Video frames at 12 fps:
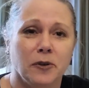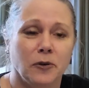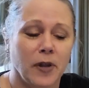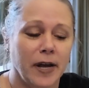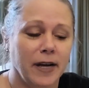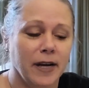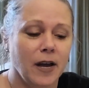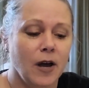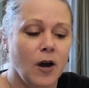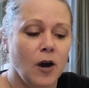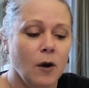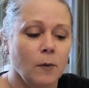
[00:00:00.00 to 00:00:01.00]
They're like
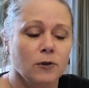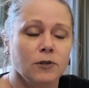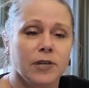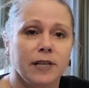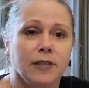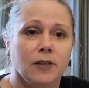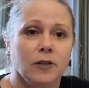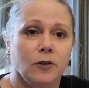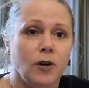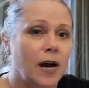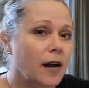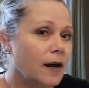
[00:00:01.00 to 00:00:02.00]
almost like the
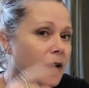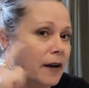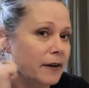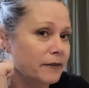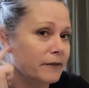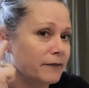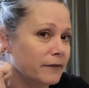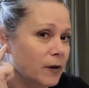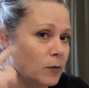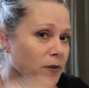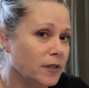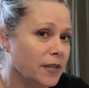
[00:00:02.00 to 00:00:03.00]
little
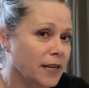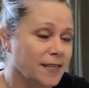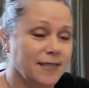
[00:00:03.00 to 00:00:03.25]
iPhone thing.